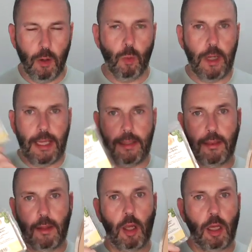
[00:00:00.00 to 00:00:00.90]

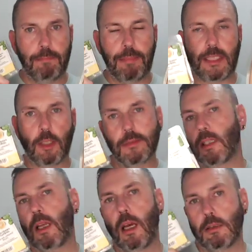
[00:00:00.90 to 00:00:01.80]
with Better Homes
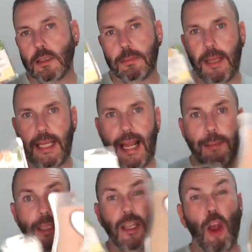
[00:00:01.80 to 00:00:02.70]
and Gardens May
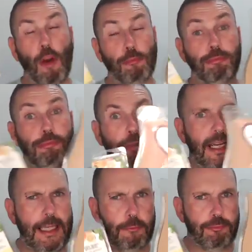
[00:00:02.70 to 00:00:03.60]
Lemon.
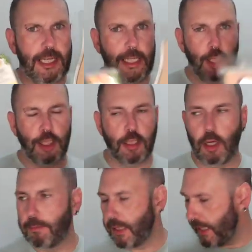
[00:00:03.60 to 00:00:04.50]
Really good
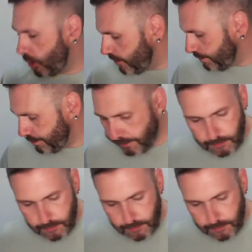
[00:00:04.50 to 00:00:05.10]
combination.